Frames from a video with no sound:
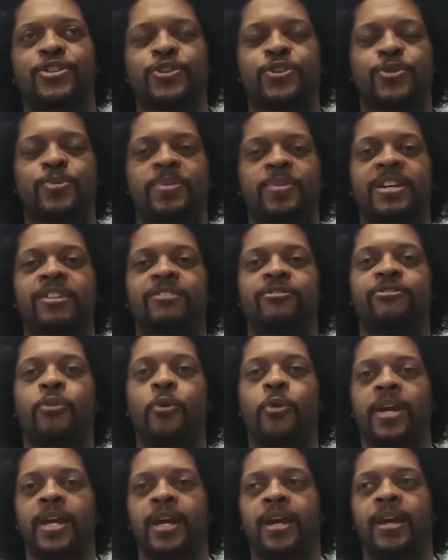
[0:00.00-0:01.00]
to being
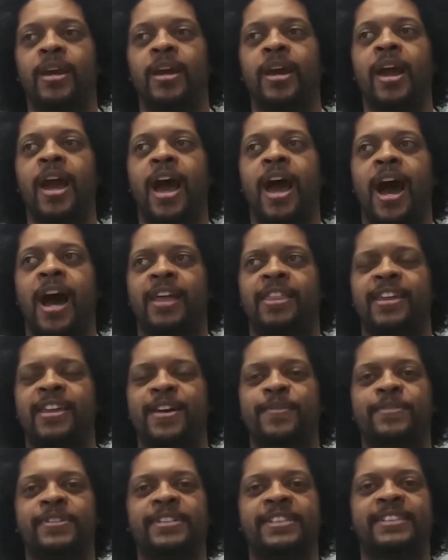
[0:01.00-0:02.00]
40, I
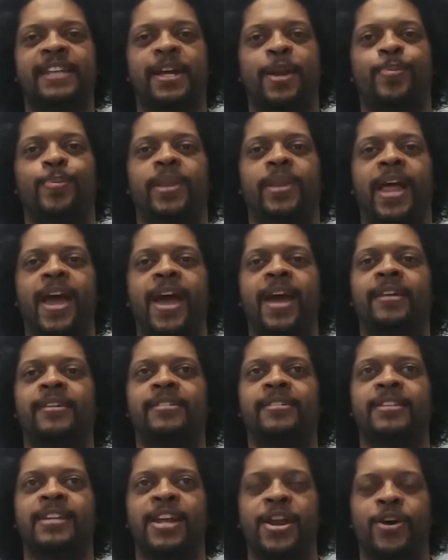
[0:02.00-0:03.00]
think I'm gonna set a
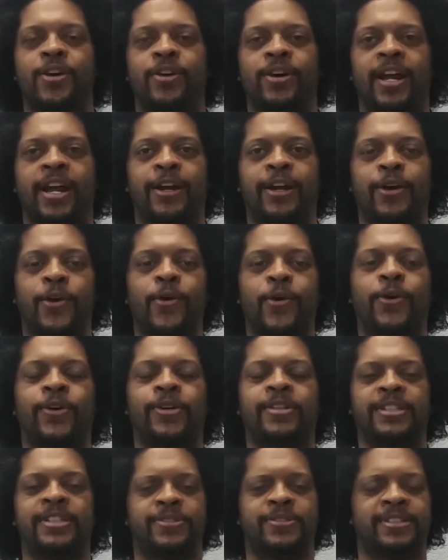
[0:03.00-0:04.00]
plan, you know, a
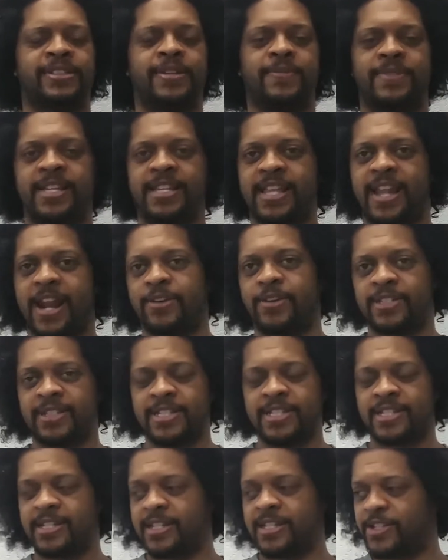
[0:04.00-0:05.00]
goal. There was something that I
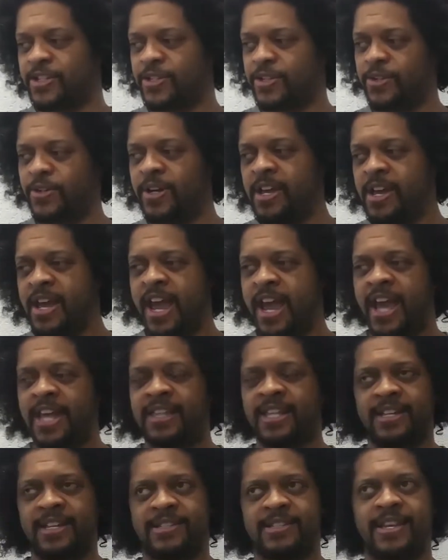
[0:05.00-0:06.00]
was listening to,
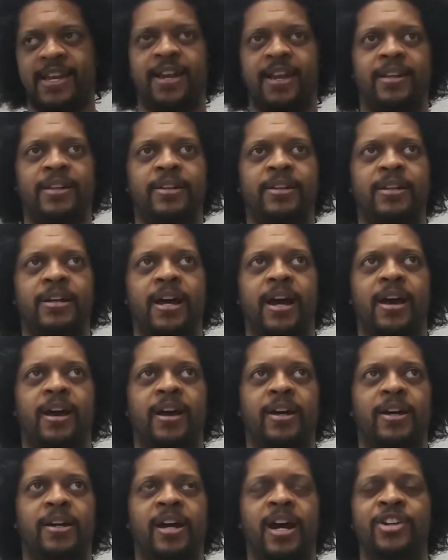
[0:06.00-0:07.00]
and they said,
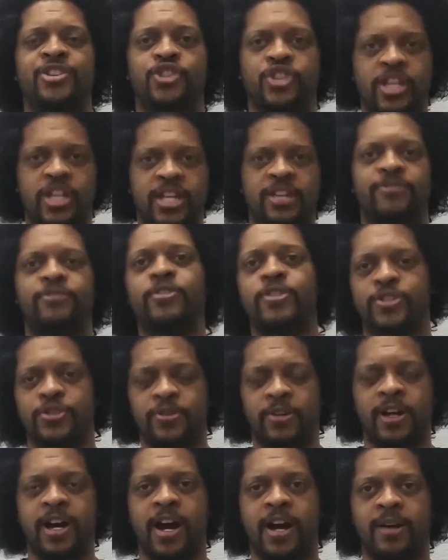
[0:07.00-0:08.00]
achieve
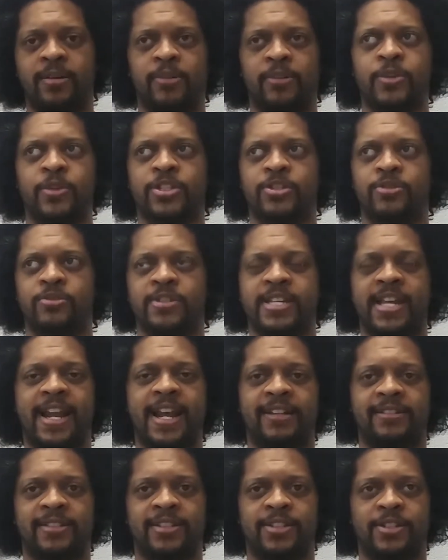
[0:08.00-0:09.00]
what you
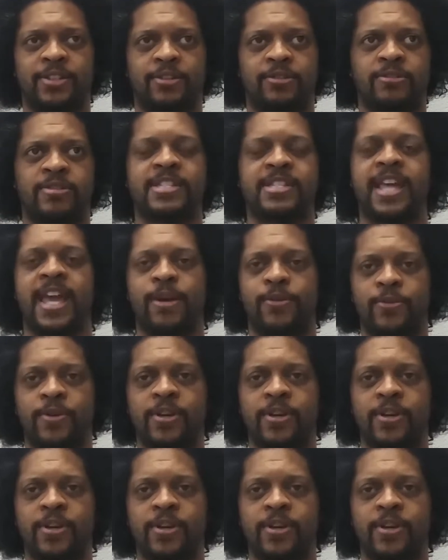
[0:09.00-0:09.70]
set out to do,